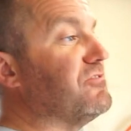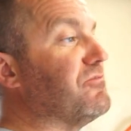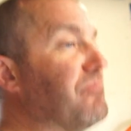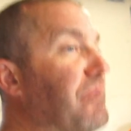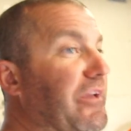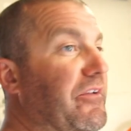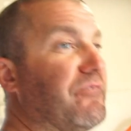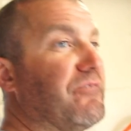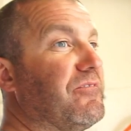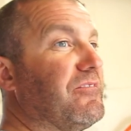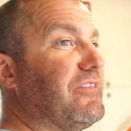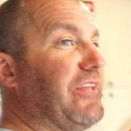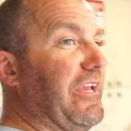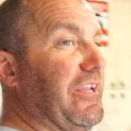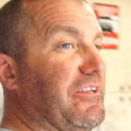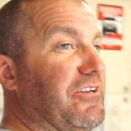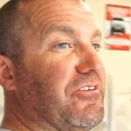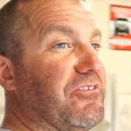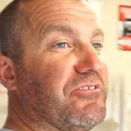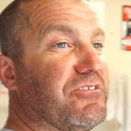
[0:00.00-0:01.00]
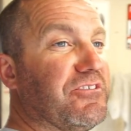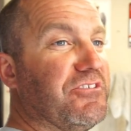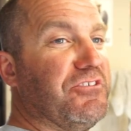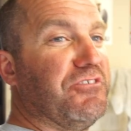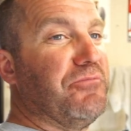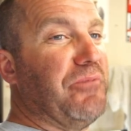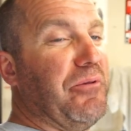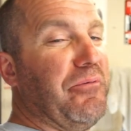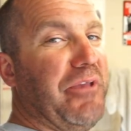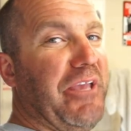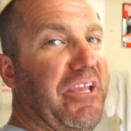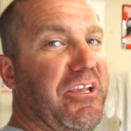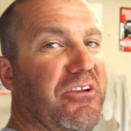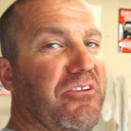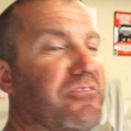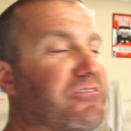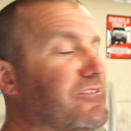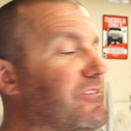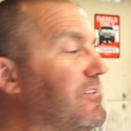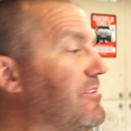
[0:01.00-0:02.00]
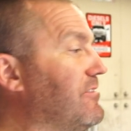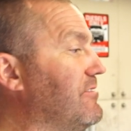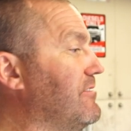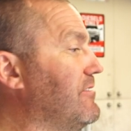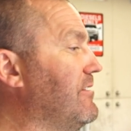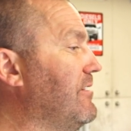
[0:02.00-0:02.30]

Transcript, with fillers: from like 10 years ago, maybe 8 years ago.